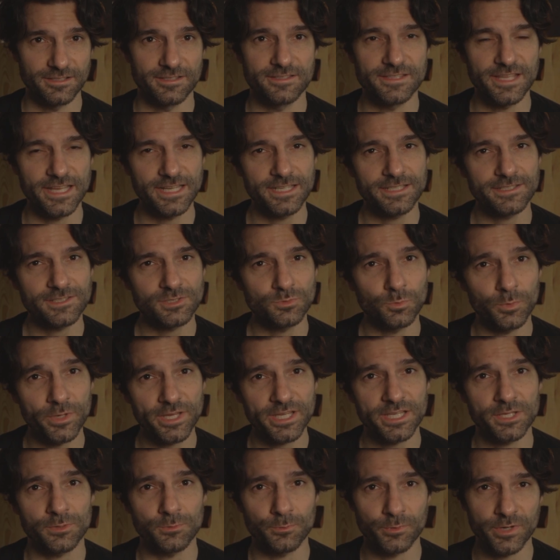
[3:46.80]
Things
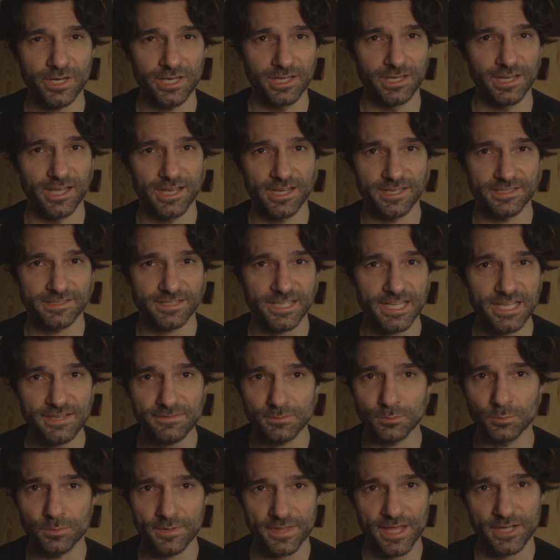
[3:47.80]
we can realize
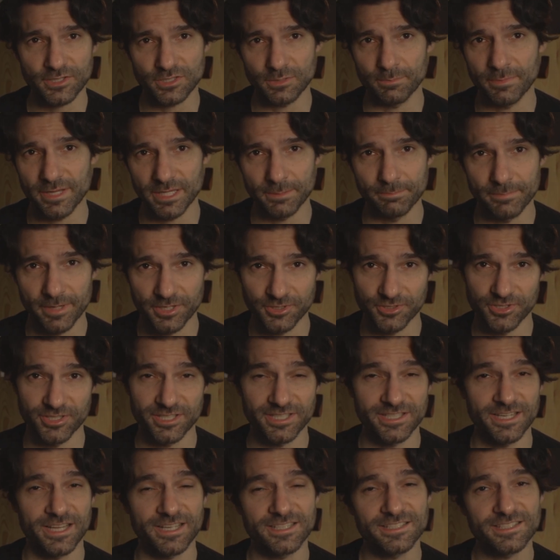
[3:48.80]
even without a big
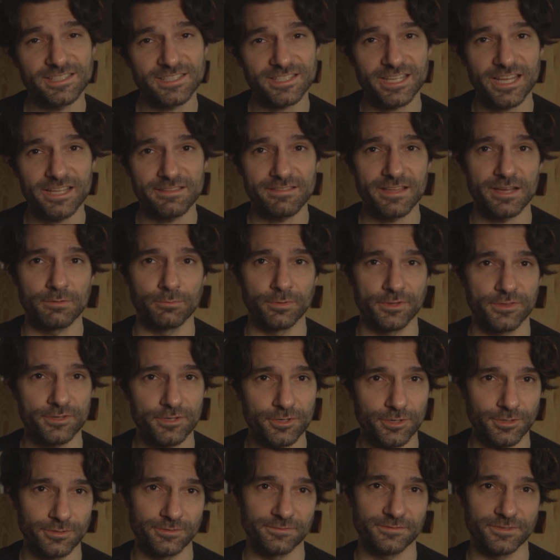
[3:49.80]
budget, and I say that with
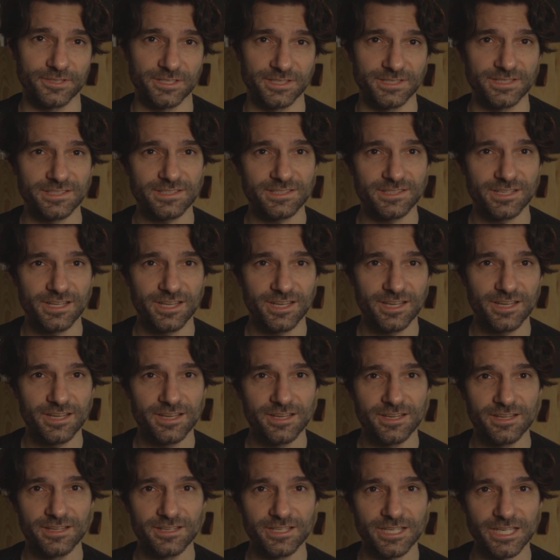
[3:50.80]
confidence,
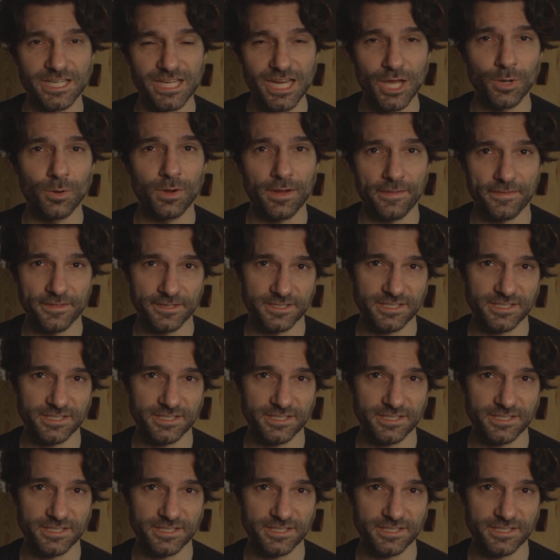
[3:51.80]
no other